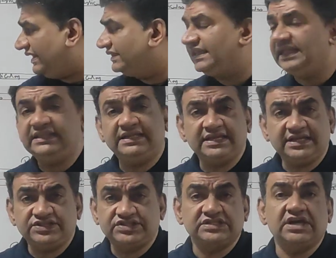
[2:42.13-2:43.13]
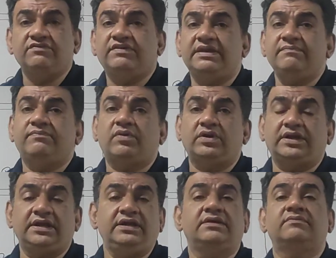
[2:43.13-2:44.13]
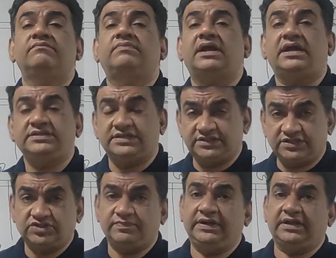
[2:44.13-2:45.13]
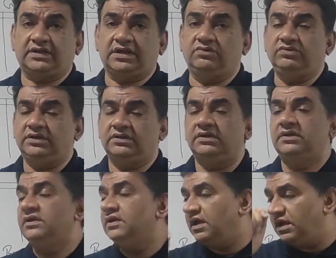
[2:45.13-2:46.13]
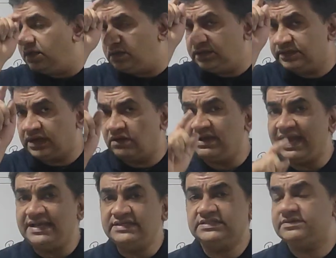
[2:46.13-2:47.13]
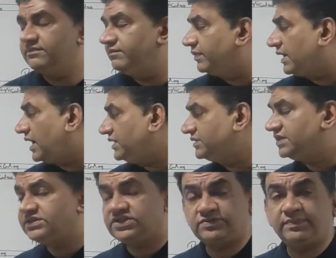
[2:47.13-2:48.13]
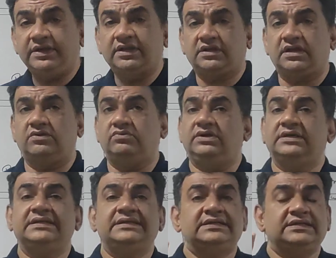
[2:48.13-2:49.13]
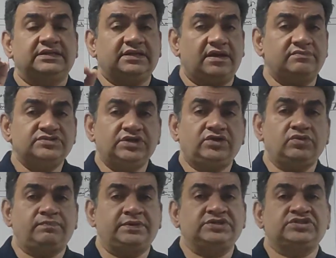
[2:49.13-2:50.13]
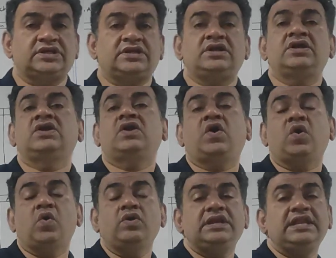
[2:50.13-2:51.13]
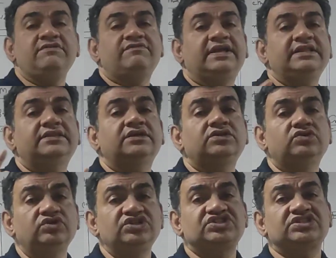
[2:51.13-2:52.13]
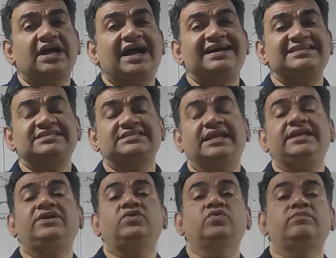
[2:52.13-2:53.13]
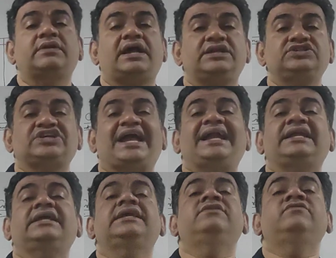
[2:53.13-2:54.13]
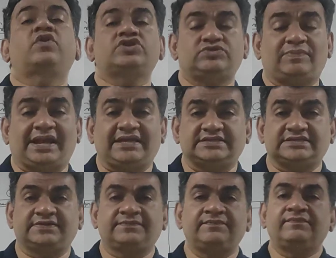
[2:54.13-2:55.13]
Then the next, a very important, branch adjustment account. Now guys, branch adjustment account comes into picture only when the goods are sent to branch at invoice price.